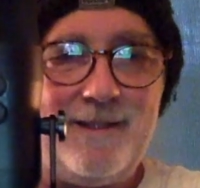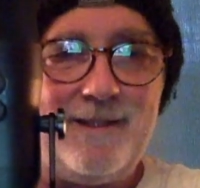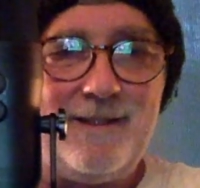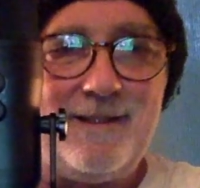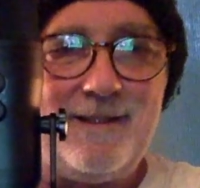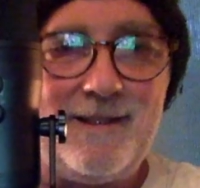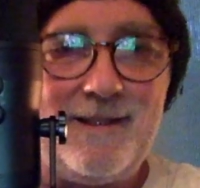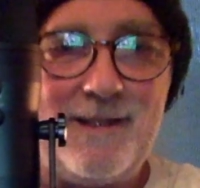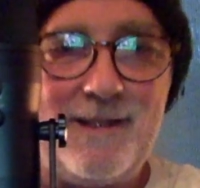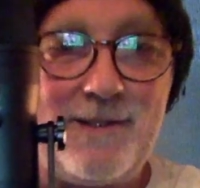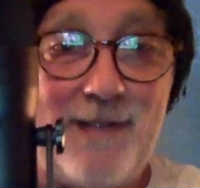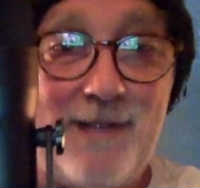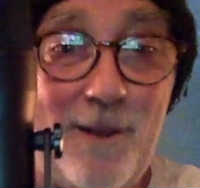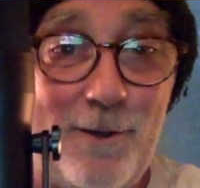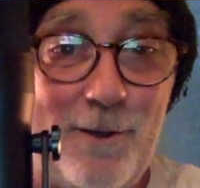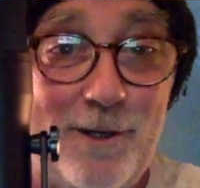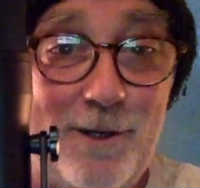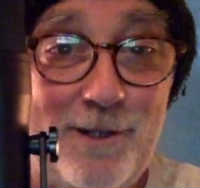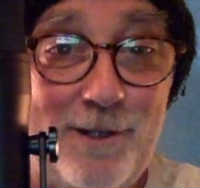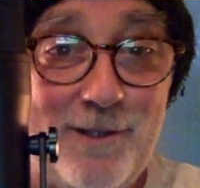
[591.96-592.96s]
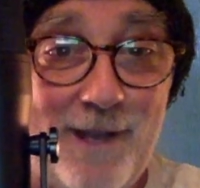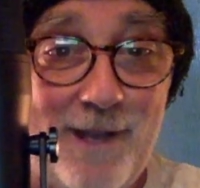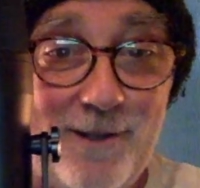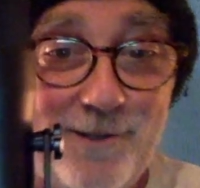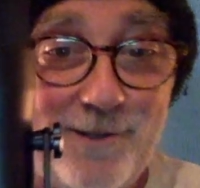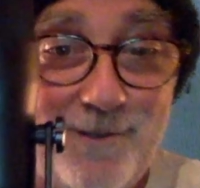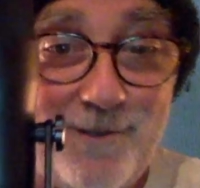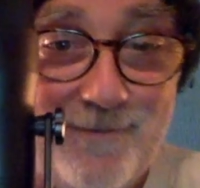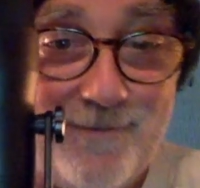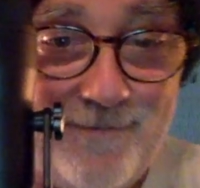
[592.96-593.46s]
let's see how good it
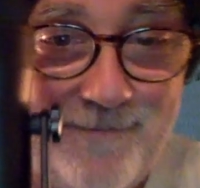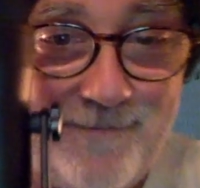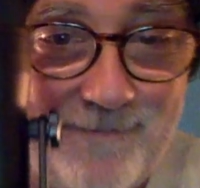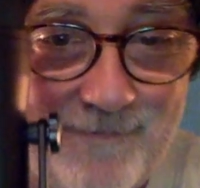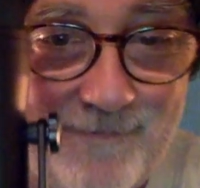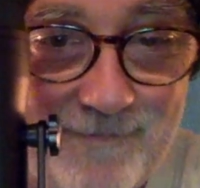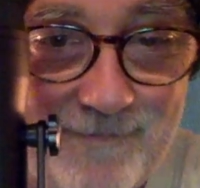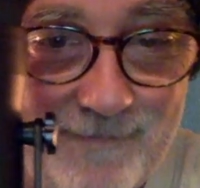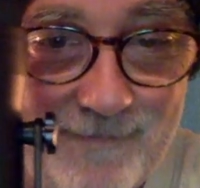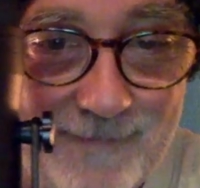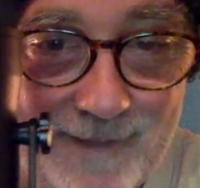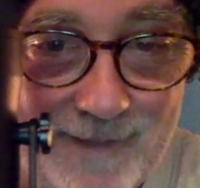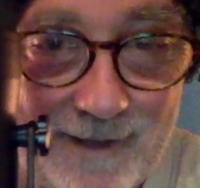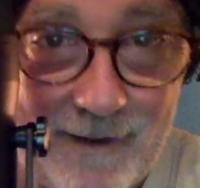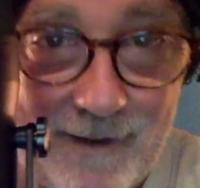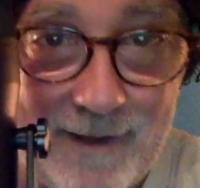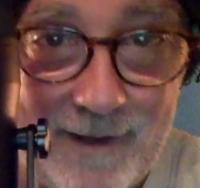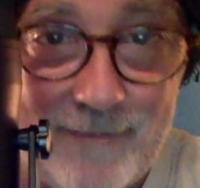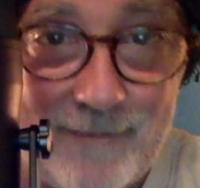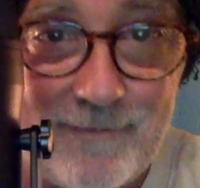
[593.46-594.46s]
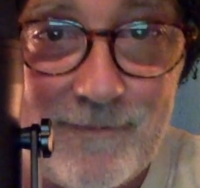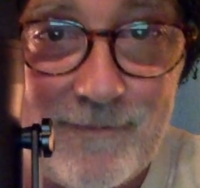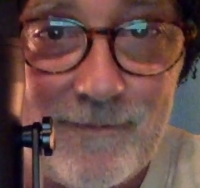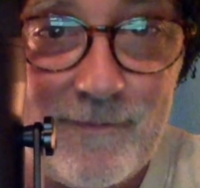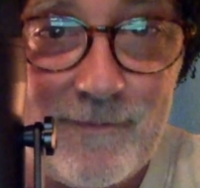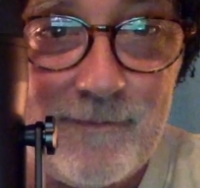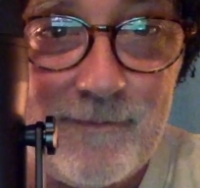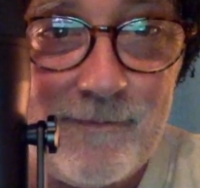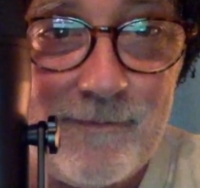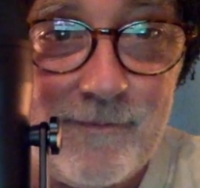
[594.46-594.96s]
sounds. All right,
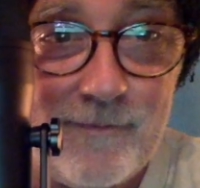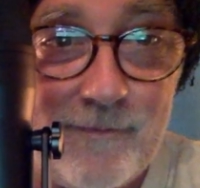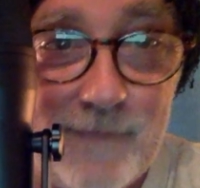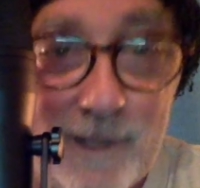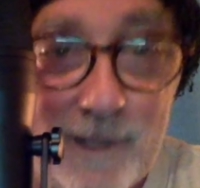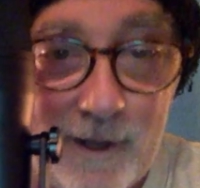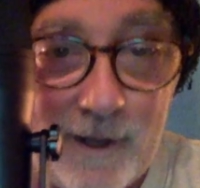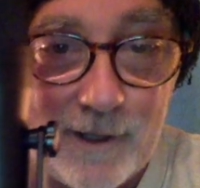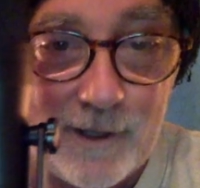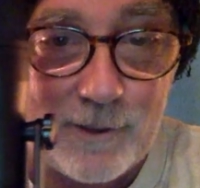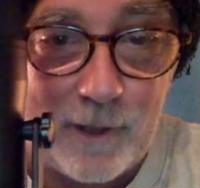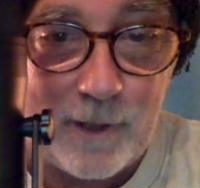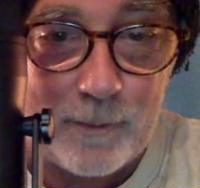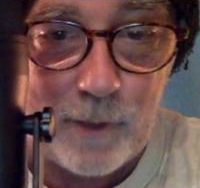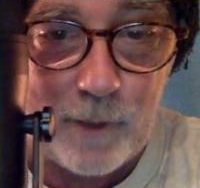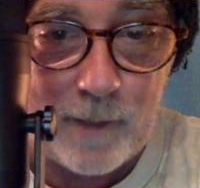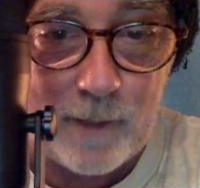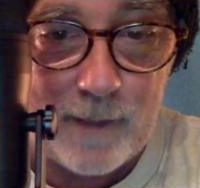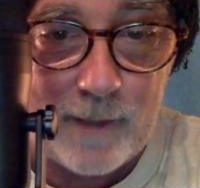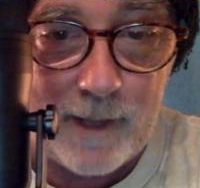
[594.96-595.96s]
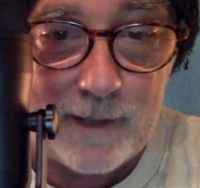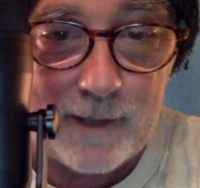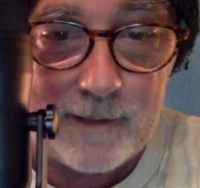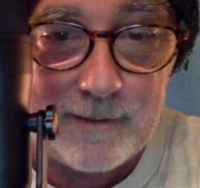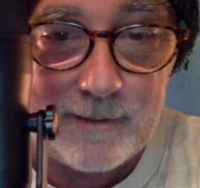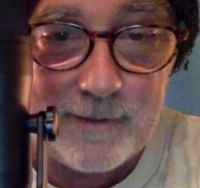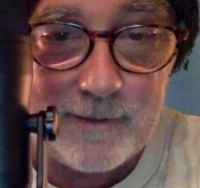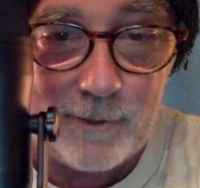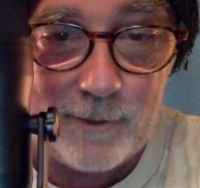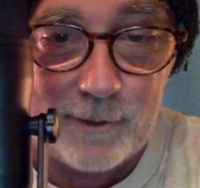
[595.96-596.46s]
so I'll be right back.
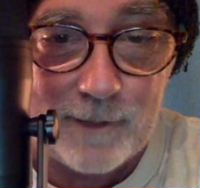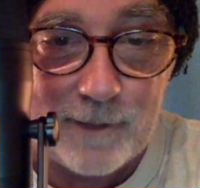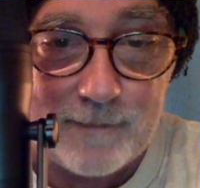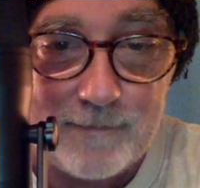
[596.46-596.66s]
Hold on.